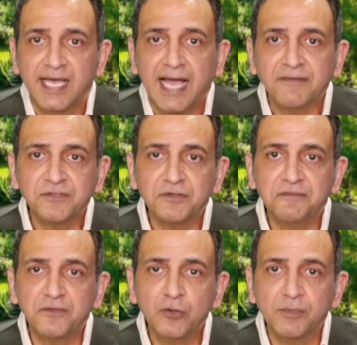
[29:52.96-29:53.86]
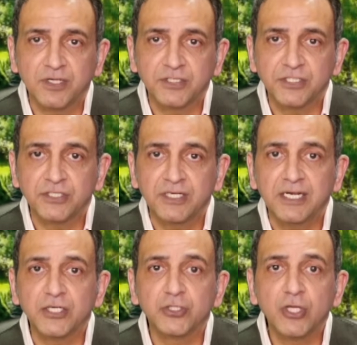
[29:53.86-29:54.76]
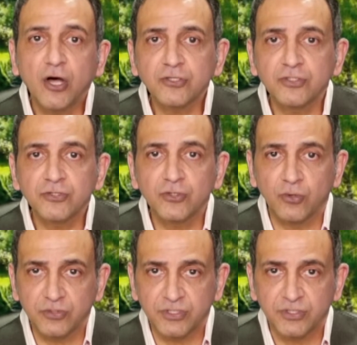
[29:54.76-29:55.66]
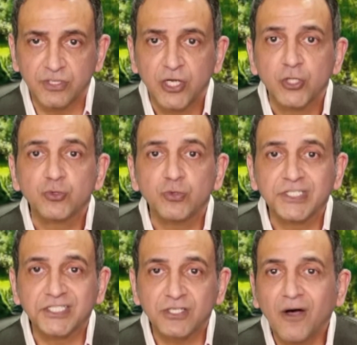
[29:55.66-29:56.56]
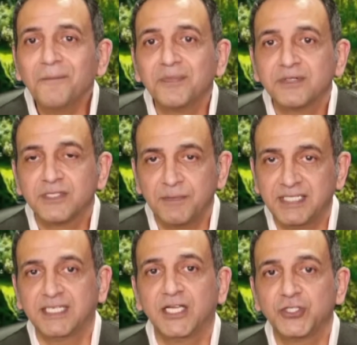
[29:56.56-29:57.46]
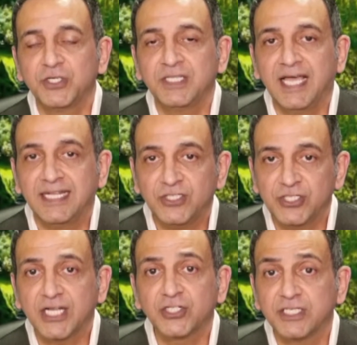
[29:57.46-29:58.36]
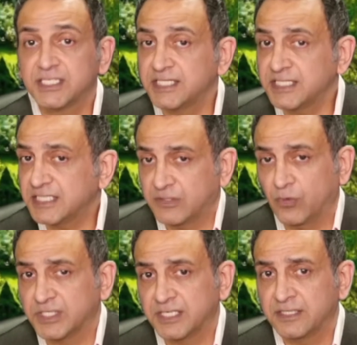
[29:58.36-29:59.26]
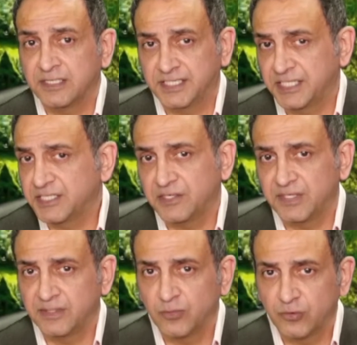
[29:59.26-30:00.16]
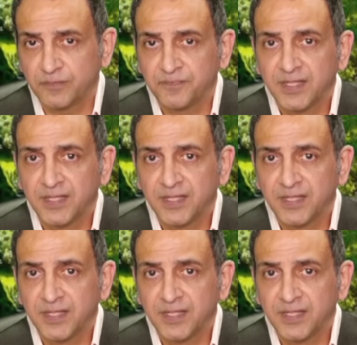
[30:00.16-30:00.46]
After a few months, her doctor told her to stop the medication and injection since it wasn't necessary anymore.